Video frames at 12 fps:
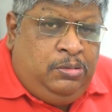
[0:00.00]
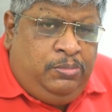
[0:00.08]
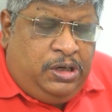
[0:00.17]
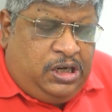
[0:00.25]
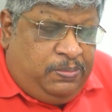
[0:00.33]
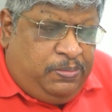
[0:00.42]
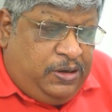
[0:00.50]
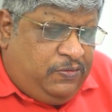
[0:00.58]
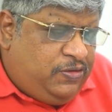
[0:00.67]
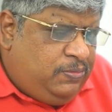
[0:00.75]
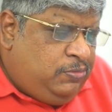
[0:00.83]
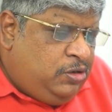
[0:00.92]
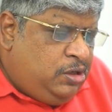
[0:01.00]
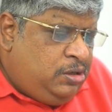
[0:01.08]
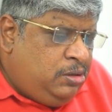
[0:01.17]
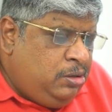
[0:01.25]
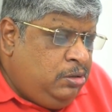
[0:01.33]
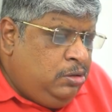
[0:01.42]
But apart from
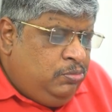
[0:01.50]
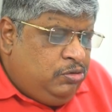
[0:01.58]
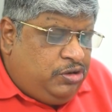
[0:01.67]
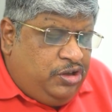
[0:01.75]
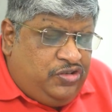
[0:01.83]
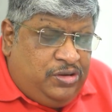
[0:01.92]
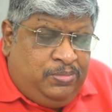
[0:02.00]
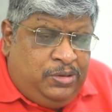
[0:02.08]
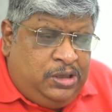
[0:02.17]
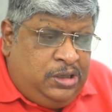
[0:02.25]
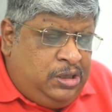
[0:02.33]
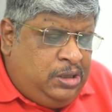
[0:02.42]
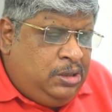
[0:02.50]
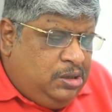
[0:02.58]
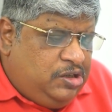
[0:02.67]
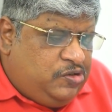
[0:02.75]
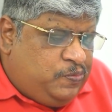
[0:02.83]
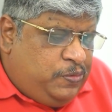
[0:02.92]
that, Mukesh Ambani
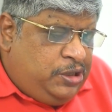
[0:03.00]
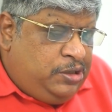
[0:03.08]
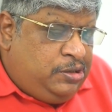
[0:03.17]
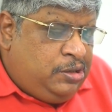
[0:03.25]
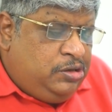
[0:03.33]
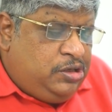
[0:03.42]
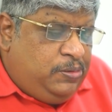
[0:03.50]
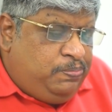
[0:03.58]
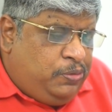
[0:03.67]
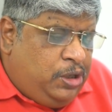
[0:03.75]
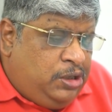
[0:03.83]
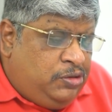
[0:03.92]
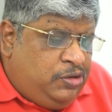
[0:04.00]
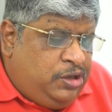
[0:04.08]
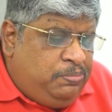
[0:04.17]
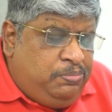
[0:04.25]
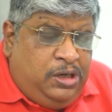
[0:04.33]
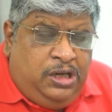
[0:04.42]
has spent
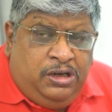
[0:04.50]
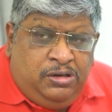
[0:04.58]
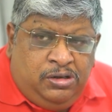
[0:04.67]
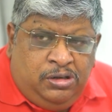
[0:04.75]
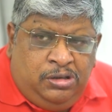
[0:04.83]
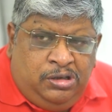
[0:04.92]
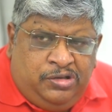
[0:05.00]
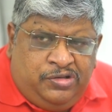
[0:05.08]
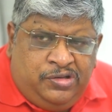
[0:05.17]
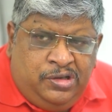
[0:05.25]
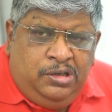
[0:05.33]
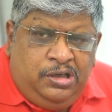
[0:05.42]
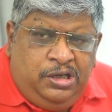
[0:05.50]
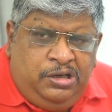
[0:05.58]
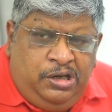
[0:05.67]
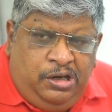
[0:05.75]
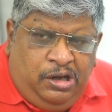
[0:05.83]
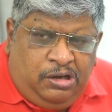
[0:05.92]
$3.3 billion
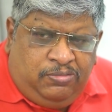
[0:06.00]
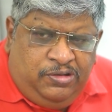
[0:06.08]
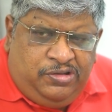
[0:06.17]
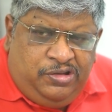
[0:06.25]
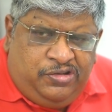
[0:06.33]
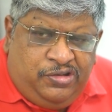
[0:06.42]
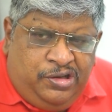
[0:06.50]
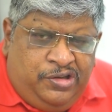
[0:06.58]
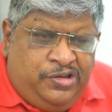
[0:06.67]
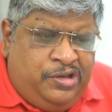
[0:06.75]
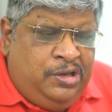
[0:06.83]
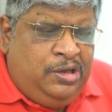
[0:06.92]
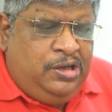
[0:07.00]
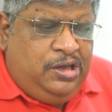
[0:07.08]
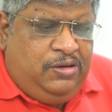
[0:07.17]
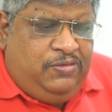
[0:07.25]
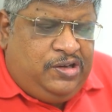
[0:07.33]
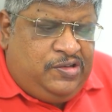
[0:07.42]
in acquisitions
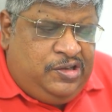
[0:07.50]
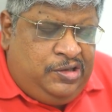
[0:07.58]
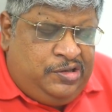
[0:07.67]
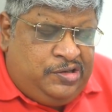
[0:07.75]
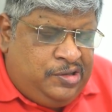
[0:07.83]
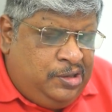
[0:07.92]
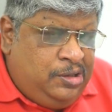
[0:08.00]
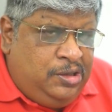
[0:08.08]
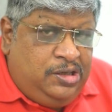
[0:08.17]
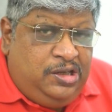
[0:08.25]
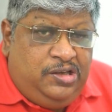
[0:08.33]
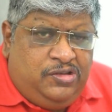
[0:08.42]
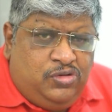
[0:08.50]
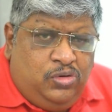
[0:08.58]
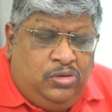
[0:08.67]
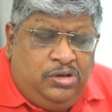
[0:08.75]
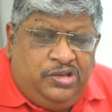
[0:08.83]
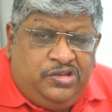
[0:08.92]
ever since he
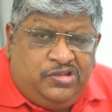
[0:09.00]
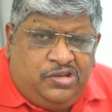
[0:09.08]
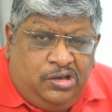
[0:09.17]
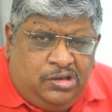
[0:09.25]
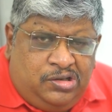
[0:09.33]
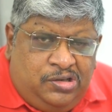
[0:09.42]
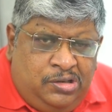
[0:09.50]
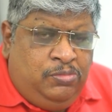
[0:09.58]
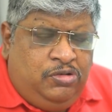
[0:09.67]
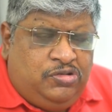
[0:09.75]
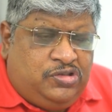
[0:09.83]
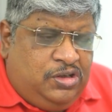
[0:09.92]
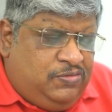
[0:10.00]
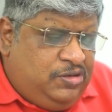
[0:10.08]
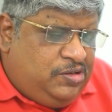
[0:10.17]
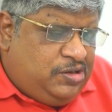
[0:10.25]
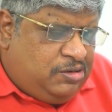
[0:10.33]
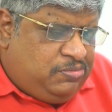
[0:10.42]
sold his stock. Most of
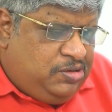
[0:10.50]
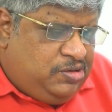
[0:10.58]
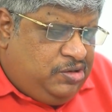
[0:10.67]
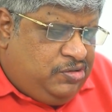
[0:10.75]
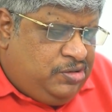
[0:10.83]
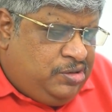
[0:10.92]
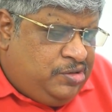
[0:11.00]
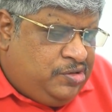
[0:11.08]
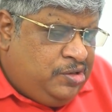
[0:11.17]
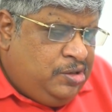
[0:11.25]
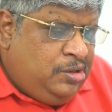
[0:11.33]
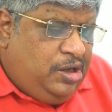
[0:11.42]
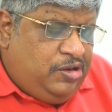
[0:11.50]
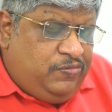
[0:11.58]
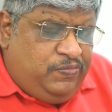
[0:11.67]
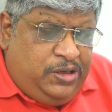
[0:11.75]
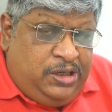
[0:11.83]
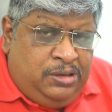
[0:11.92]
these acquisitions
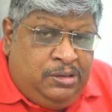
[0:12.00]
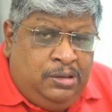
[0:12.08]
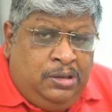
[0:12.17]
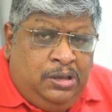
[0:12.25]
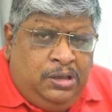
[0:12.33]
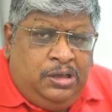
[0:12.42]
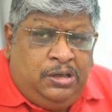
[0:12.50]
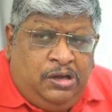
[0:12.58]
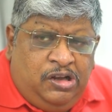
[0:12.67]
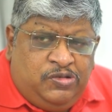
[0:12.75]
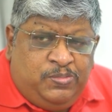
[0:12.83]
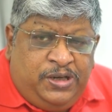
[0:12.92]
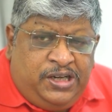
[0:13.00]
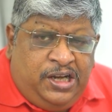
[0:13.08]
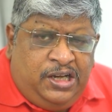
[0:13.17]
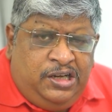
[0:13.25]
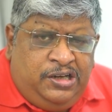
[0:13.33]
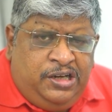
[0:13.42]
have been in
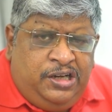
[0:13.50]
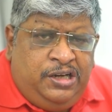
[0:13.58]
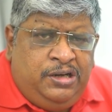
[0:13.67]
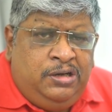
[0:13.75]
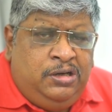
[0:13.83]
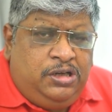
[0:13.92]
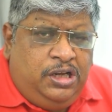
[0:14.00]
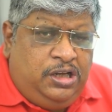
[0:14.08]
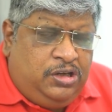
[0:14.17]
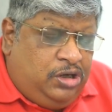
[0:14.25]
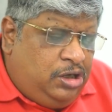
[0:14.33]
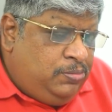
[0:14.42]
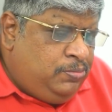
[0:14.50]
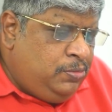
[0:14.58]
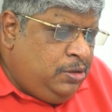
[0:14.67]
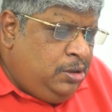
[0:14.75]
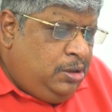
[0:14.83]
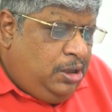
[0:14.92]
hospitality, telecom,
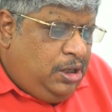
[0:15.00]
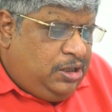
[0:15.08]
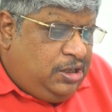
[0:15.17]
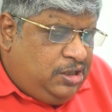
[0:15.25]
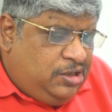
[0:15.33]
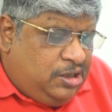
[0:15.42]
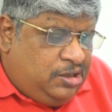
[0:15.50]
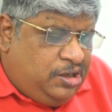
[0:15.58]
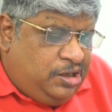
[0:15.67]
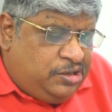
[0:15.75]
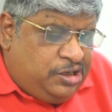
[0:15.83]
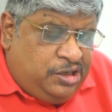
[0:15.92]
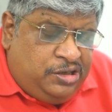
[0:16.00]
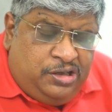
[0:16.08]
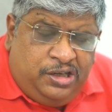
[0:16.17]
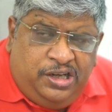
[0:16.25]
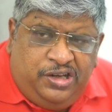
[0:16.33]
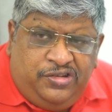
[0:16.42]
and other content
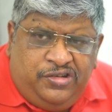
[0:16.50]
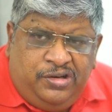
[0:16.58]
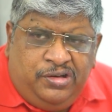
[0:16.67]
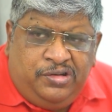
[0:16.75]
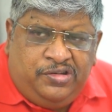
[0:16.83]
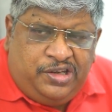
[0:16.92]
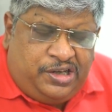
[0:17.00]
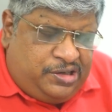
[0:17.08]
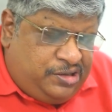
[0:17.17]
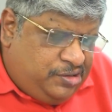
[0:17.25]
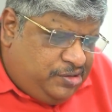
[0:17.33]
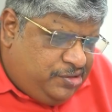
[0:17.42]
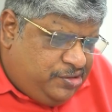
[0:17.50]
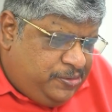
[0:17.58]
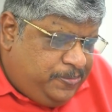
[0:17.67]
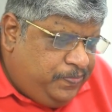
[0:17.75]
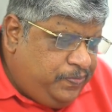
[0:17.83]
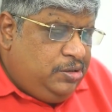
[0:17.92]
creation sectors.
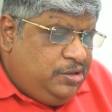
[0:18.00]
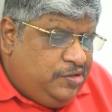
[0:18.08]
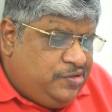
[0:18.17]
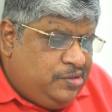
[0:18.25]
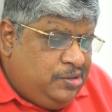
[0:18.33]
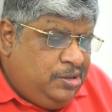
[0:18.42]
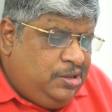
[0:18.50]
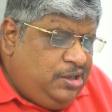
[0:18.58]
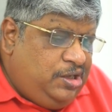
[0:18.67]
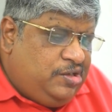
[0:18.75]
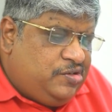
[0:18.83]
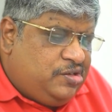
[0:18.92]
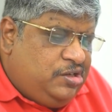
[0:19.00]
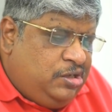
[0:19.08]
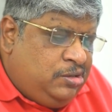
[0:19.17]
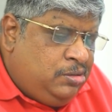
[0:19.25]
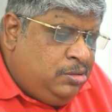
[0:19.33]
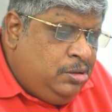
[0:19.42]
This he has
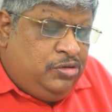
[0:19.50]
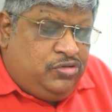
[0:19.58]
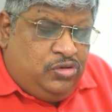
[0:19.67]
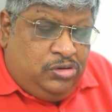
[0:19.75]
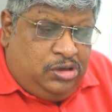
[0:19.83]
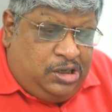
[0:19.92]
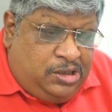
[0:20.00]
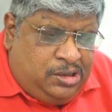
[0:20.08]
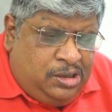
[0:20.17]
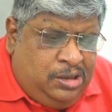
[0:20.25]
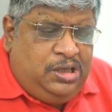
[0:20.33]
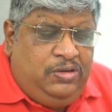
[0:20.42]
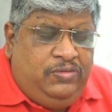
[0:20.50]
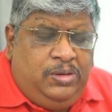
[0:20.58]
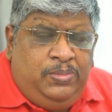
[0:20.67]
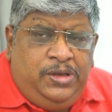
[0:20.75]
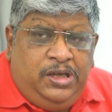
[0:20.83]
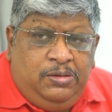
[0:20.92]
done so that he will
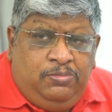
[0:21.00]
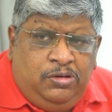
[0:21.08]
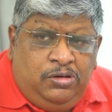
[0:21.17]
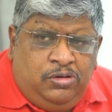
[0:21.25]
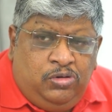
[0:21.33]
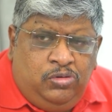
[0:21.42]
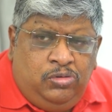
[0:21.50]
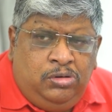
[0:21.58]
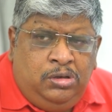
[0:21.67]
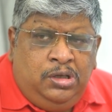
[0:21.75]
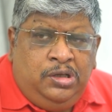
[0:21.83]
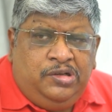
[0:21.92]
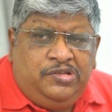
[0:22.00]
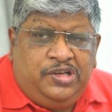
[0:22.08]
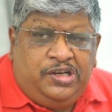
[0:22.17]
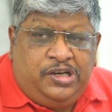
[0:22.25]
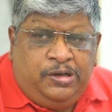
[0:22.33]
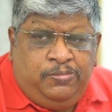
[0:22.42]
be able to
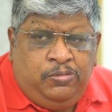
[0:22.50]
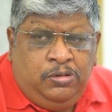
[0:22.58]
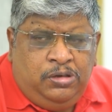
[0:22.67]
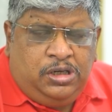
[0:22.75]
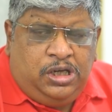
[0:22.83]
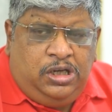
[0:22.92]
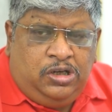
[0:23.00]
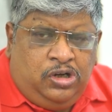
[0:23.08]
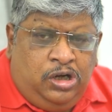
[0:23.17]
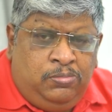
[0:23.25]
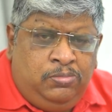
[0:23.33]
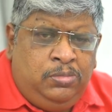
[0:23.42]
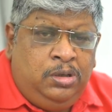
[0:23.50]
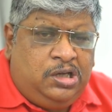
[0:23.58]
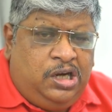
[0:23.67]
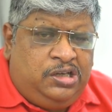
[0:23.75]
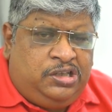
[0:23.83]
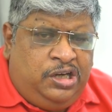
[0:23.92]
set up telecom,
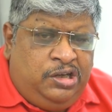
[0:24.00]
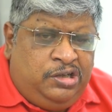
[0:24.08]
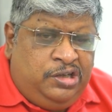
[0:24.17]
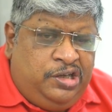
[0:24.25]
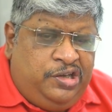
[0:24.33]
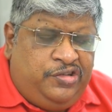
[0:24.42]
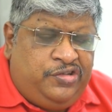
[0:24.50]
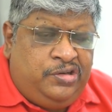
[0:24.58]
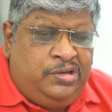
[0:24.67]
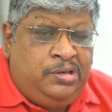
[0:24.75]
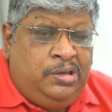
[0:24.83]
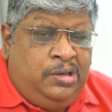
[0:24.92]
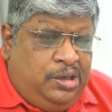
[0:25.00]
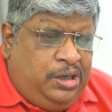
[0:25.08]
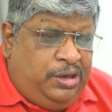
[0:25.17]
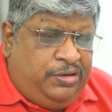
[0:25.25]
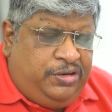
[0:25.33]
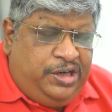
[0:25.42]
content creation,
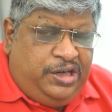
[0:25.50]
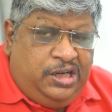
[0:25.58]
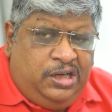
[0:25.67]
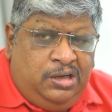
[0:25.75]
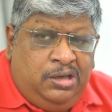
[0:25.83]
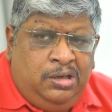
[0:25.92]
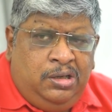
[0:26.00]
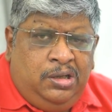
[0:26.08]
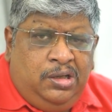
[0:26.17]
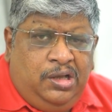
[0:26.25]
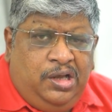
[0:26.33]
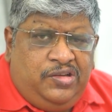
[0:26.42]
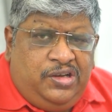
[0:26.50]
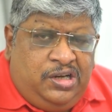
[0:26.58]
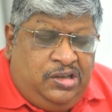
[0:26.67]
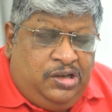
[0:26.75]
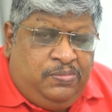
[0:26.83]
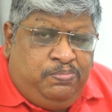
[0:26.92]
and retail as
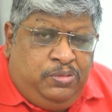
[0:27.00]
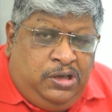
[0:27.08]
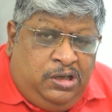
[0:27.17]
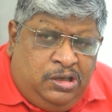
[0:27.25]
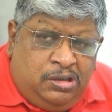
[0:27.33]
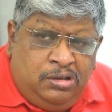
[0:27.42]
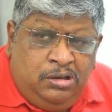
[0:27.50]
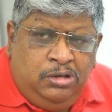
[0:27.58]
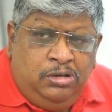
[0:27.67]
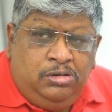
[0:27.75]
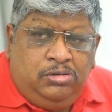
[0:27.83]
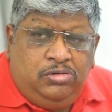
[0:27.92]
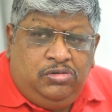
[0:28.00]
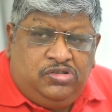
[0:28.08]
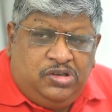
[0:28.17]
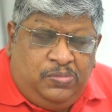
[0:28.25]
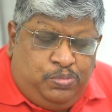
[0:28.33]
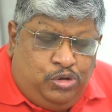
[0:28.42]
another pillar to
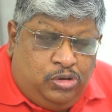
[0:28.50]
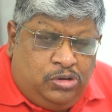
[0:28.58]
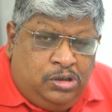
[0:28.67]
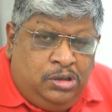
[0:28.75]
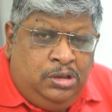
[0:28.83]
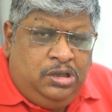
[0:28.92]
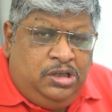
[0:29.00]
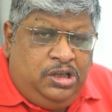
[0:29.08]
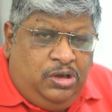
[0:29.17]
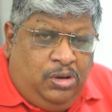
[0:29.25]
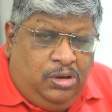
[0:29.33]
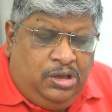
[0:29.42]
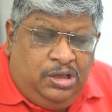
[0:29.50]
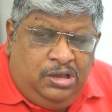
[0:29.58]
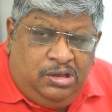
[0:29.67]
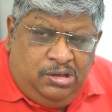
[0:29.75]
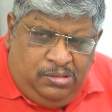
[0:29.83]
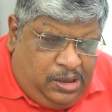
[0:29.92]
support the
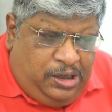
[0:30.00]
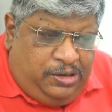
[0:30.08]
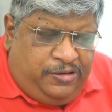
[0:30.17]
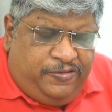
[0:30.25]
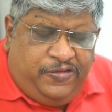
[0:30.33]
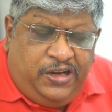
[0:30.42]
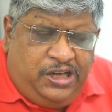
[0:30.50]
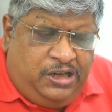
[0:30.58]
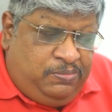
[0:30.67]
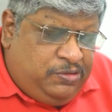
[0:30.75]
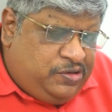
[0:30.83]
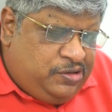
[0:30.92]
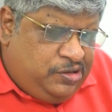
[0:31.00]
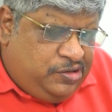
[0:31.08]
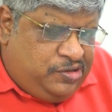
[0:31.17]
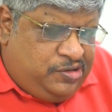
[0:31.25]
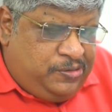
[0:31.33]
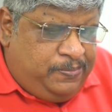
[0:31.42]
oil and refining
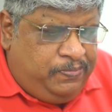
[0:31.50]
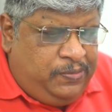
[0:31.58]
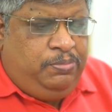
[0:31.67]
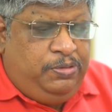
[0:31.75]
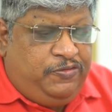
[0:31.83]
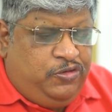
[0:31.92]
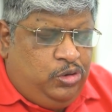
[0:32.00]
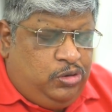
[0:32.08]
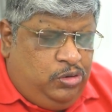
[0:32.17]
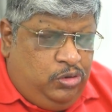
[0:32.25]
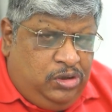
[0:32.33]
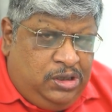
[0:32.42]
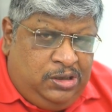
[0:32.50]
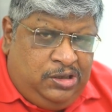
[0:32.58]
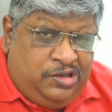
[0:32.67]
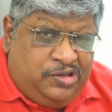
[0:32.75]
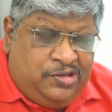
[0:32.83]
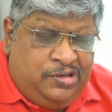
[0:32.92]
business. Before doing
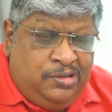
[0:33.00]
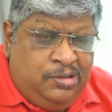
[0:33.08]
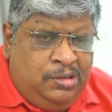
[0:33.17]
this,